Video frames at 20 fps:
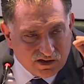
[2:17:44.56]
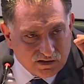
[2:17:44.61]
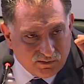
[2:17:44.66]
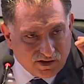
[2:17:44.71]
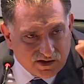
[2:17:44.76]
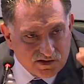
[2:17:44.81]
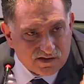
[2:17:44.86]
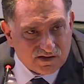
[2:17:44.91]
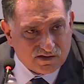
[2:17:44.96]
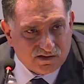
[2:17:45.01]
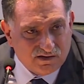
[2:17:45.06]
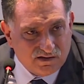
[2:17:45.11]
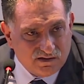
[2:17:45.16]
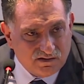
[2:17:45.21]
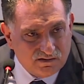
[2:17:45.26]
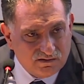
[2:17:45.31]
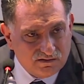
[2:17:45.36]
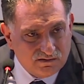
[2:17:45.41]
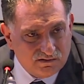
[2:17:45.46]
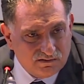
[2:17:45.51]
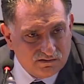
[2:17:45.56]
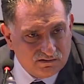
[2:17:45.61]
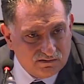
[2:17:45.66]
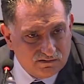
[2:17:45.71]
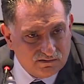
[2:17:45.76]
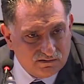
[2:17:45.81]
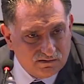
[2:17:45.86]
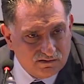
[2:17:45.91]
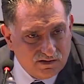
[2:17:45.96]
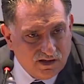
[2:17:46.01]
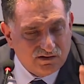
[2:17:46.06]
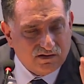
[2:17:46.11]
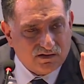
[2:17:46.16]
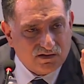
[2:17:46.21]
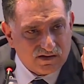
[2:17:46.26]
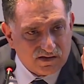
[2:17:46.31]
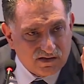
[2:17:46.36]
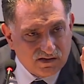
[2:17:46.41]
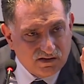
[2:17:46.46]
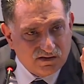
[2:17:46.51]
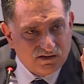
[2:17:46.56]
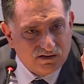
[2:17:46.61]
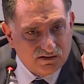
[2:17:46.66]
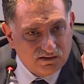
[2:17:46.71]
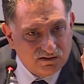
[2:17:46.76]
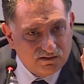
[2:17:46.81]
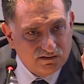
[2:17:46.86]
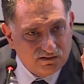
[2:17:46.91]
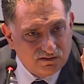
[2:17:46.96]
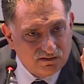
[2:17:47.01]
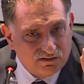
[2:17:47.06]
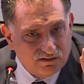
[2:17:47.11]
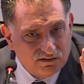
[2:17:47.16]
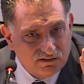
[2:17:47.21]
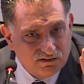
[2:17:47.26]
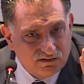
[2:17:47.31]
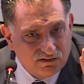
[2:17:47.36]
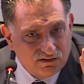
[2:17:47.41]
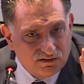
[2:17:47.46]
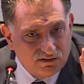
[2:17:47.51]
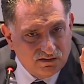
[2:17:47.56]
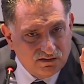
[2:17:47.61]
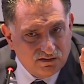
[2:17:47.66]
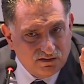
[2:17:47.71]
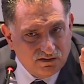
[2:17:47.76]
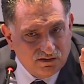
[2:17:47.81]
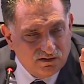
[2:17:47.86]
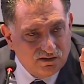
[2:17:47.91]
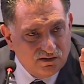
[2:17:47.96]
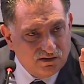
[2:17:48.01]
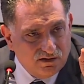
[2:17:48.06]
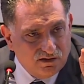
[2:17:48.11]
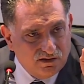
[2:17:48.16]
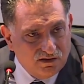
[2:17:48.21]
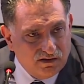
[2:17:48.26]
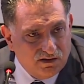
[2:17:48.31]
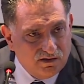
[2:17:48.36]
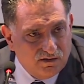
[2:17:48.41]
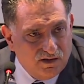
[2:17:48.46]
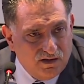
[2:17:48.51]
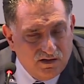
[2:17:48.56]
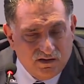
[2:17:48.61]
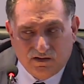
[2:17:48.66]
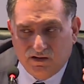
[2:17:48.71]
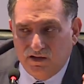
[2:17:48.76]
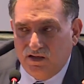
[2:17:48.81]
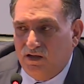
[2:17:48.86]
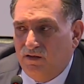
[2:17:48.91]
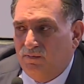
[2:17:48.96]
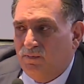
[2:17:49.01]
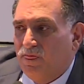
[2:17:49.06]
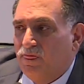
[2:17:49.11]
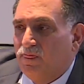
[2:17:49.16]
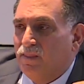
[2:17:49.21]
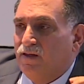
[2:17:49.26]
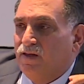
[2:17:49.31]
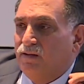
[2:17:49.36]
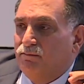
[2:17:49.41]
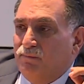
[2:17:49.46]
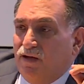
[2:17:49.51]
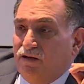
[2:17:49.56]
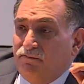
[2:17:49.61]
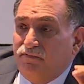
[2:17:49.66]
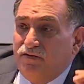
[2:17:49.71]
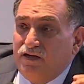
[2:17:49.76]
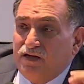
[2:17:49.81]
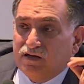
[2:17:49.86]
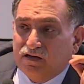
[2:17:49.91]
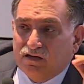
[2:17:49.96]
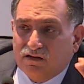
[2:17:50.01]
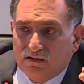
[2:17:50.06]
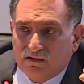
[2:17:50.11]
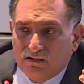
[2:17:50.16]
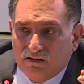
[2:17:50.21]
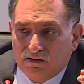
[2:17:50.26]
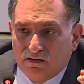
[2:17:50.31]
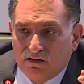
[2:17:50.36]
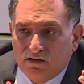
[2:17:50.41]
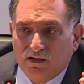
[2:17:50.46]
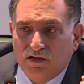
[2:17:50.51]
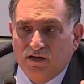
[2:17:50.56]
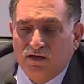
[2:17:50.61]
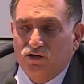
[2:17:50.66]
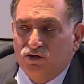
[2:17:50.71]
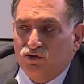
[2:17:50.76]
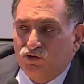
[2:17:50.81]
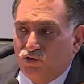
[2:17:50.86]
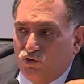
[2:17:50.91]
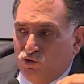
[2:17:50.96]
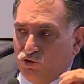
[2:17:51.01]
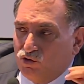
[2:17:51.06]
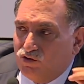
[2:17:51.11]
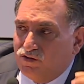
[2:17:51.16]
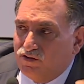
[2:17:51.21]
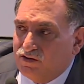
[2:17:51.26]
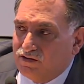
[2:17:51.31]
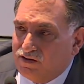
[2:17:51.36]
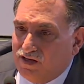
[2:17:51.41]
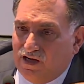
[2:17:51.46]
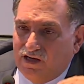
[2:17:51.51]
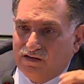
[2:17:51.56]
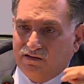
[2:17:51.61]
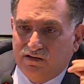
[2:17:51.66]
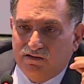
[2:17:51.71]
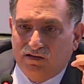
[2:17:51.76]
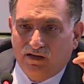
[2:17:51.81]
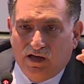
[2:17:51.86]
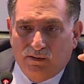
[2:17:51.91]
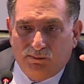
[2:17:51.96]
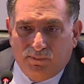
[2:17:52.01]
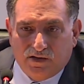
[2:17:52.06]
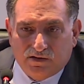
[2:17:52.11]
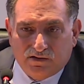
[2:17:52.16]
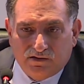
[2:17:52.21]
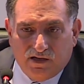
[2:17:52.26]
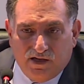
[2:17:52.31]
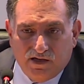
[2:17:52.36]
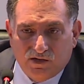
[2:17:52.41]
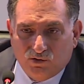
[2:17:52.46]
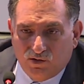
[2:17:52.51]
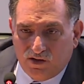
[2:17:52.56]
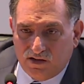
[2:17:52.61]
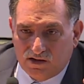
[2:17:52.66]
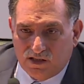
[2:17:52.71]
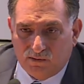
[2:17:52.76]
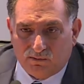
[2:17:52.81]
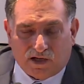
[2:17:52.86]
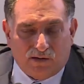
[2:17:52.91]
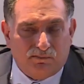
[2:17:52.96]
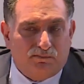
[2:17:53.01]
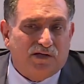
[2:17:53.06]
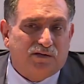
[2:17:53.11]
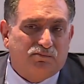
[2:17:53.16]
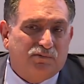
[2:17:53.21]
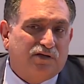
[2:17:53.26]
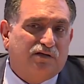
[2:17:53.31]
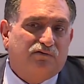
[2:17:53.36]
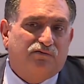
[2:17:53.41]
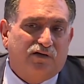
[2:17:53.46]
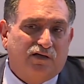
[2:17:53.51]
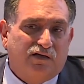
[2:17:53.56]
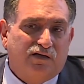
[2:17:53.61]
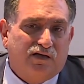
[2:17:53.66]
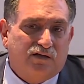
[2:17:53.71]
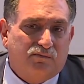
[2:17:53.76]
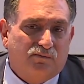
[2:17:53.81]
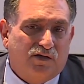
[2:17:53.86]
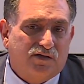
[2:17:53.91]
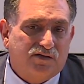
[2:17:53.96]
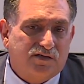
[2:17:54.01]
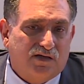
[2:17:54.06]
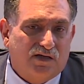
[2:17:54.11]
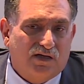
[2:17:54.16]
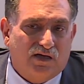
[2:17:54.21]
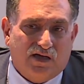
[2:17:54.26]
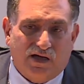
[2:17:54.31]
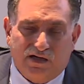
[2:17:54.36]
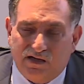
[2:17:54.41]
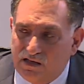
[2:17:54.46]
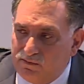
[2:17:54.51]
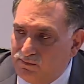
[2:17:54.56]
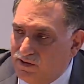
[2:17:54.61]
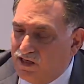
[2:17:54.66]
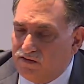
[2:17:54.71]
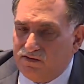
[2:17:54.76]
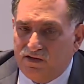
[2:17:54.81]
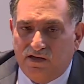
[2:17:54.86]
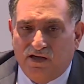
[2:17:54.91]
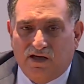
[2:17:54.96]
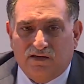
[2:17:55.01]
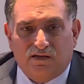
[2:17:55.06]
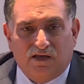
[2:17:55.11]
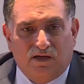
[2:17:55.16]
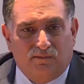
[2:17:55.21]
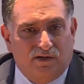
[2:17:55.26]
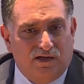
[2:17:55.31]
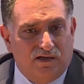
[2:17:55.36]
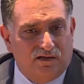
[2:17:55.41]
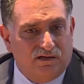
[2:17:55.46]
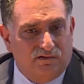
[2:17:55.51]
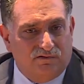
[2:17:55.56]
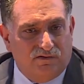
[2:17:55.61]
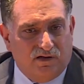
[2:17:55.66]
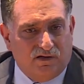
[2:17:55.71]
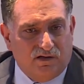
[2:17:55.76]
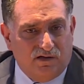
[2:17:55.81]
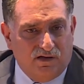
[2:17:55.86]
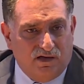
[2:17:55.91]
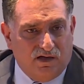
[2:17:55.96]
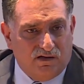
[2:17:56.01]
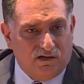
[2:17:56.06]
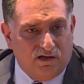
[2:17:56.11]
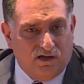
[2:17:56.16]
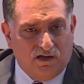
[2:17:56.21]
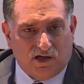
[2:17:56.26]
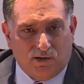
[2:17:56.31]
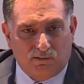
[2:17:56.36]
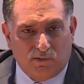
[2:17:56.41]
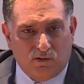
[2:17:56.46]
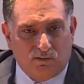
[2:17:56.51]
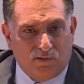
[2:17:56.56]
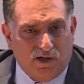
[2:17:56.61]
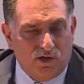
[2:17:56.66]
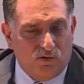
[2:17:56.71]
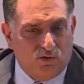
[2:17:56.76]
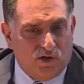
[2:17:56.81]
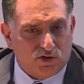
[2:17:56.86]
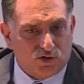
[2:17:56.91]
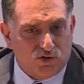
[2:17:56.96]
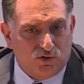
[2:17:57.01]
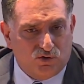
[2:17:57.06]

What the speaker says: But people who should engage in this struggle should not be involved in agreements with Israel and with their hands tied up.